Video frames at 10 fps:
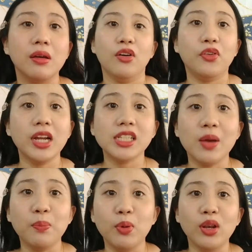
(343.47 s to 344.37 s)
For
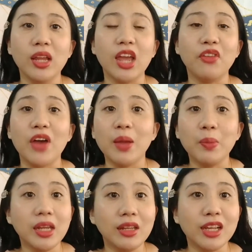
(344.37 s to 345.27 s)
example, if I'm an
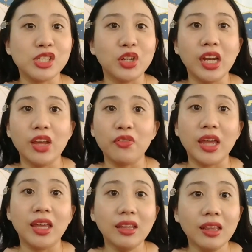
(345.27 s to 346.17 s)
indexer and if I
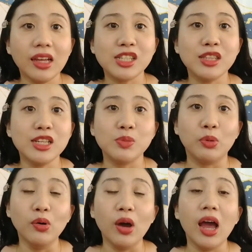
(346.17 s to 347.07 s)
index this
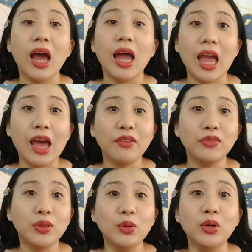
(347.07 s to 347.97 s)
book, I have
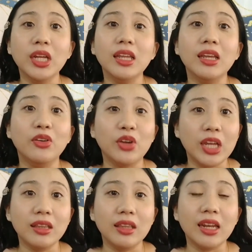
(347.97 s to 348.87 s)
to really
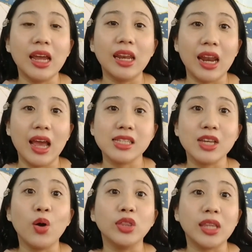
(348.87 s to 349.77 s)
read and analyze the
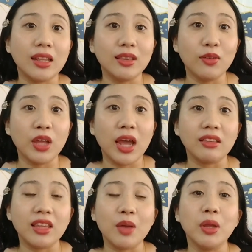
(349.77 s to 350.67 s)
content of the
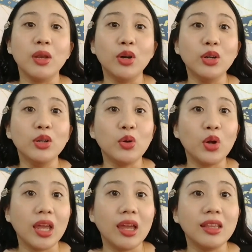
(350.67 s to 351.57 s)
item in order to
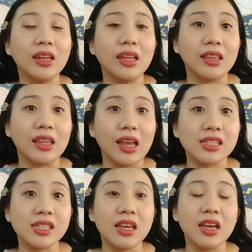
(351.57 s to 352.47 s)
create an
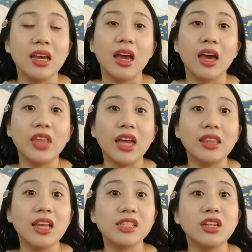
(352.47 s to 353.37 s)
index that
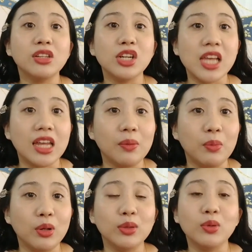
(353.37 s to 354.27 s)
is
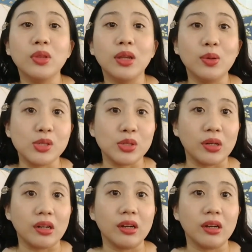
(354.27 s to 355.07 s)
understandable to the user.